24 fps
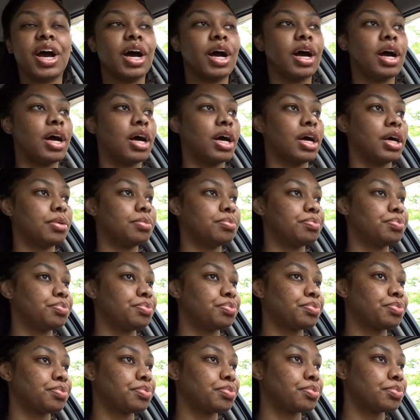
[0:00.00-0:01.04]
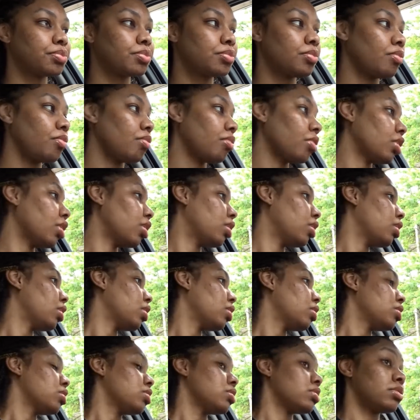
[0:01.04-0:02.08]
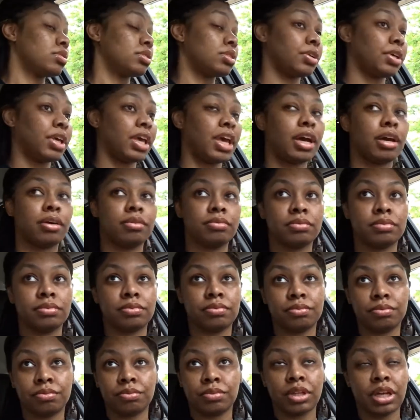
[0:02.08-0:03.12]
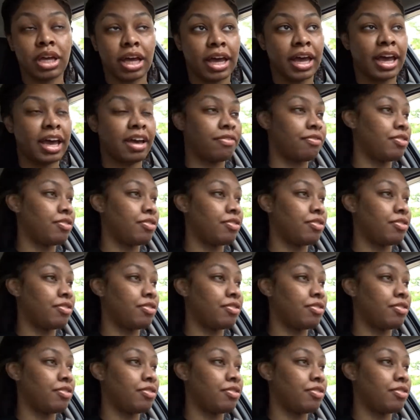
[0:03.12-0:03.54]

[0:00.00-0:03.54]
um, so yeah, I have